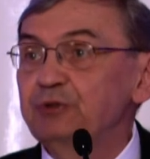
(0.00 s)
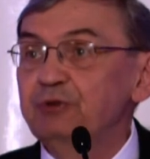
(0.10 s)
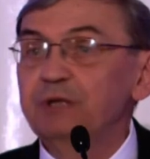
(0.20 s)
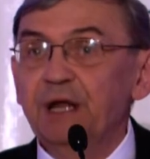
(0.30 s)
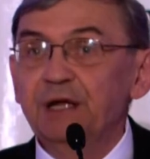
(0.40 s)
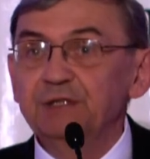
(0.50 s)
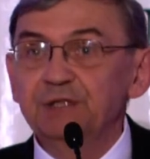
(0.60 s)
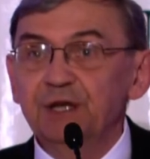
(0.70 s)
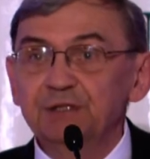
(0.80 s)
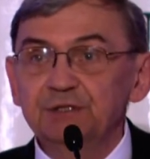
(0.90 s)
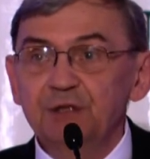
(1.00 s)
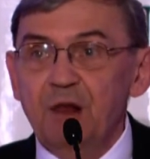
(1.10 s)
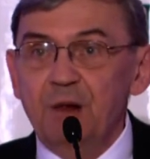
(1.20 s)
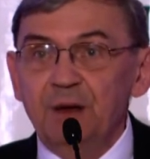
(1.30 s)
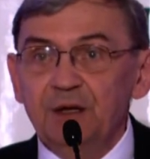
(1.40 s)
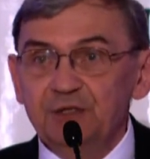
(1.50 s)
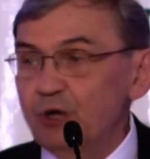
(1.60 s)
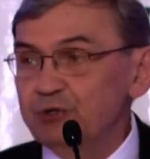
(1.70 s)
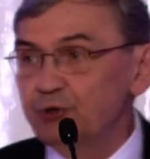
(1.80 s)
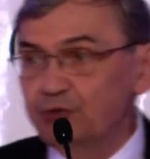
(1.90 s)
to the United States. It's
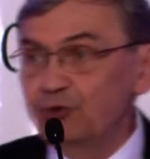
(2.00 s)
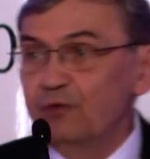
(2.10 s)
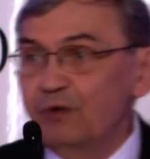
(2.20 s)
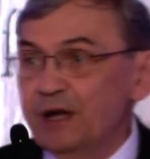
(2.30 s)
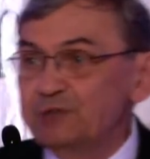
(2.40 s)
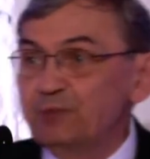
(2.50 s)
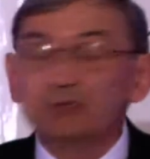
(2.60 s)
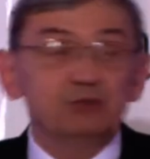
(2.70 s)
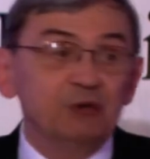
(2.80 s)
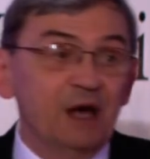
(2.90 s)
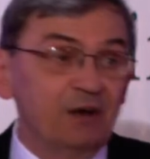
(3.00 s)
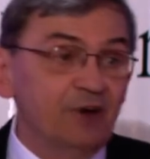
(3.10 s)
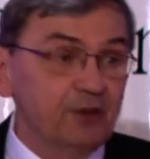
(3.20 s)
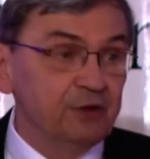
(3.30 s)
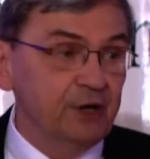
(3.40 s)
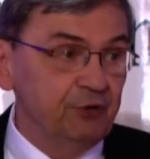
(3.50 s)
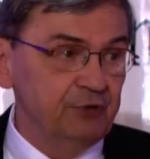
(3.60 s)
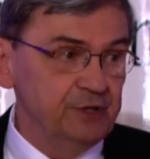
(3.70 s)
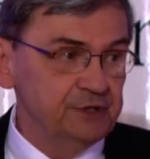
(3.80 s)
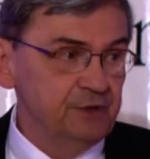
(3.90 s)
also true for exports to a lot of other
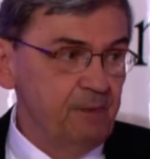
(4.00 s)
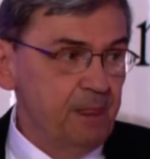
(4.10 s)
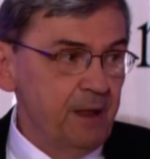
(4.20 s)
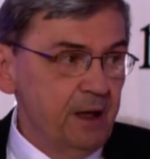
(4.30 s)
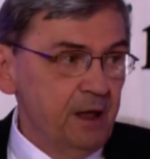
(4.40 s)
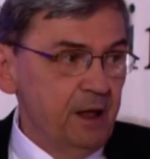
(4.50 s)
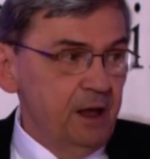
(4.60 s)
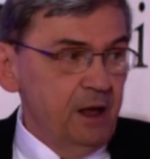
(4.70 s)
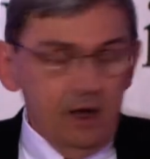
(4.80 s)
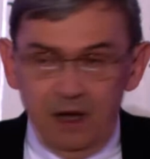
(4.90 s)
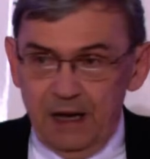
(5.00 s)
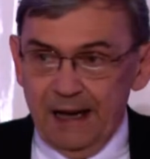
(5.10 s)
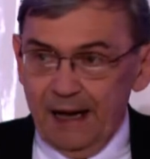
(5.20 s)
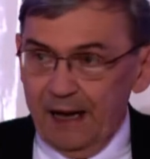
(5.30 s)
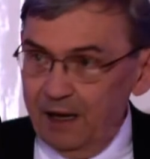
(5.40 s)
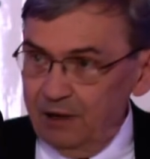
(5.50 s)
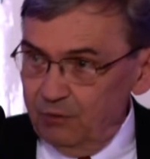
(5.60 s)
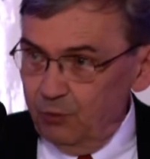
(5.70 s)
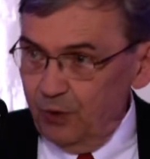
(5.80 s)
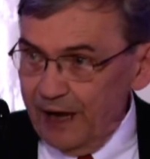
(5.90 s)
countries.
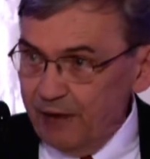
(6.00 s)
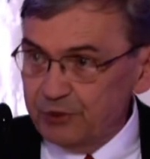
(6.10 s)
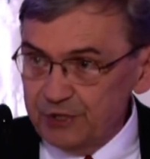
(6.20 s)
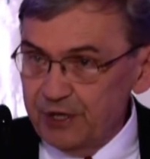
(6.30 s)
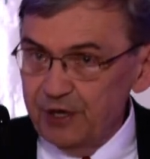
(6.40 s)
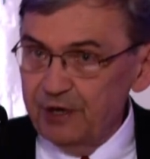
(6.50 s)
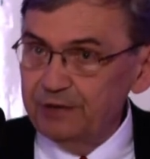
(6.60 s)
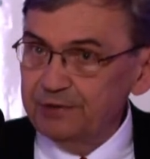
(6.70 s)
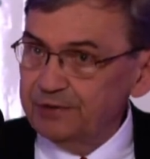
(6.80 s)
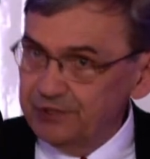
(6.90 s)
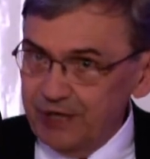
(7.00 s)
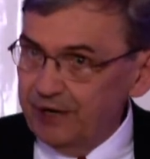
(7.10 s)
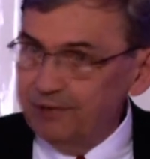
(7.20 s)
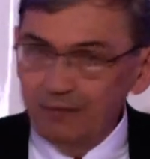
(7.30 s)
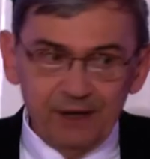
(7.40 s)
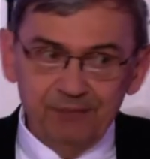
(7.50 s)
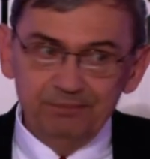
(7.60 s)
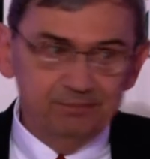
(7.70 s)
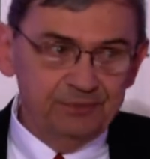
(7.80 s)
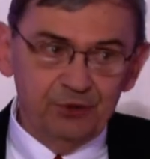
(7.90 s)
When I was there, started my
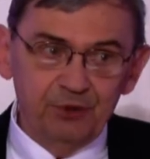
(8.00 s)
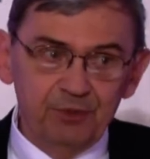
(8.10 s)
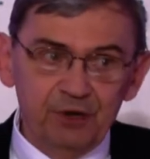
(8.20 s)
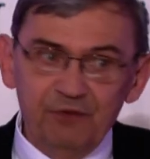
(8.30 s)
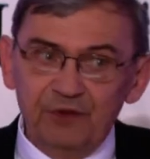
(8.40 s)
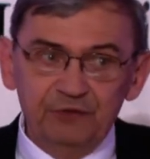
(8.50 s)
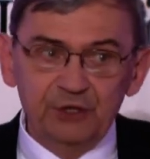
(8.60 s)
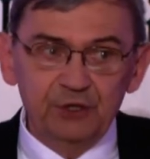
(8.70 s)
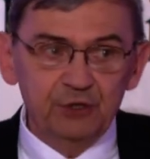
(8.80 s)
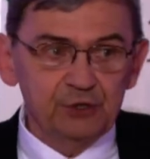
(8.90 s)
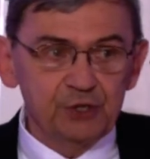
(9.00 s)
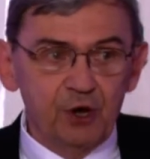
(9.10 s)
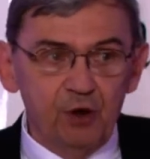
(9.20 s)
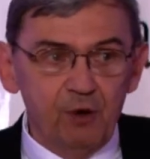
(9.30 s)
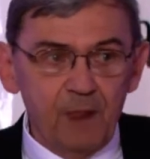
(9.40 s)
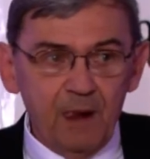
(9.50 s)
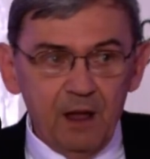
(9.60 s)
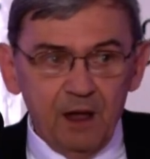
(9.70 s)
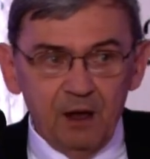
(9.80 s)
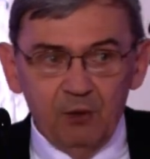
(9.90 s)
term there 15 years ago,
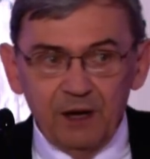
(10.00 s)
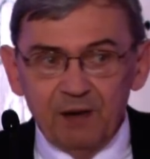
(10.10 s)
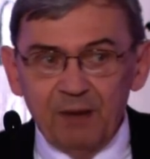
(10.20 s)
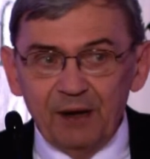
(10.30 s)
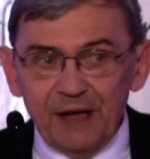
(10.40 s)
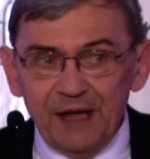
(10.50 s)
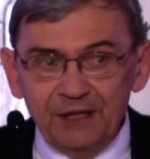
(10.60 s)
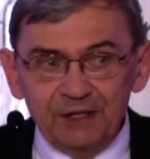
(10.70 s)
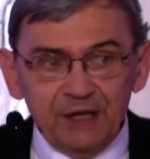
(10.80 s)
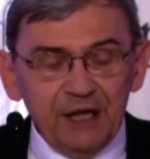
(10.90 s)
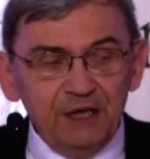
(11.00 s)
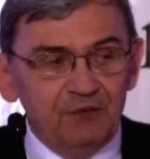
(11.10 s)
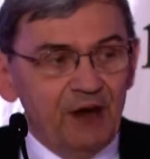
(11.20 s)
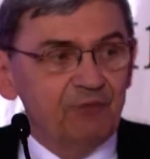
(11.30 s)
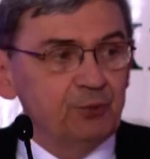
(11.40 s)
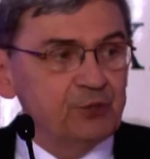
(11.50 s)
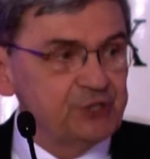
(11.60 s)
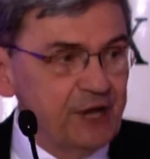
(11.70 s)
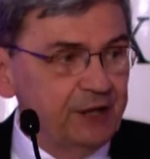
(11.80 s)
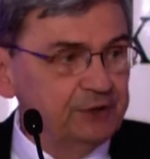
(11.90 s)
we had about 80 to
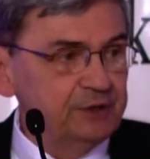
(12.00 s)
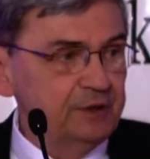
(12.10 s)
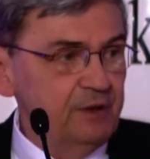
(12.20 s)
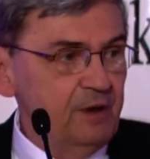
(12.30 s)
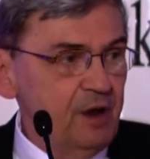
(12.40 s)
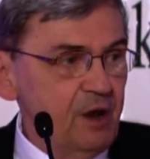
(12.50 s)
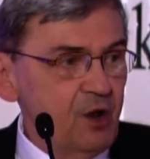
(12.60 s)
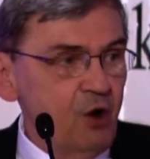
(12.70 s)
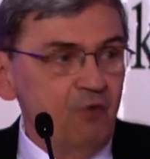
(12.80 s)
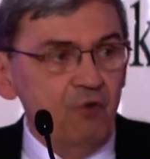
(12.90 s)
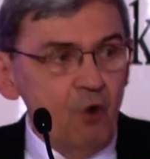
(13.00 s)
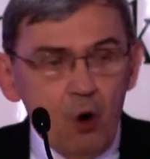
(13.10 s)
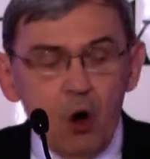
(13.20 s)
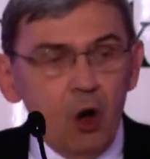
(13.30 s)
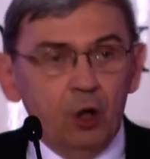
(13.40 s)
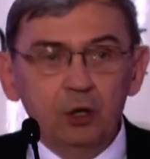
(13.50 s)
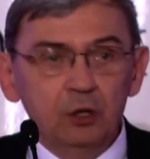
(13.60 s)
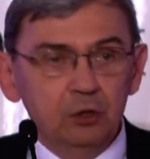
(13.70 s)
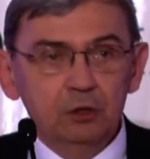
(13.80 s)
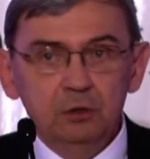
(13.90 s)
85% of all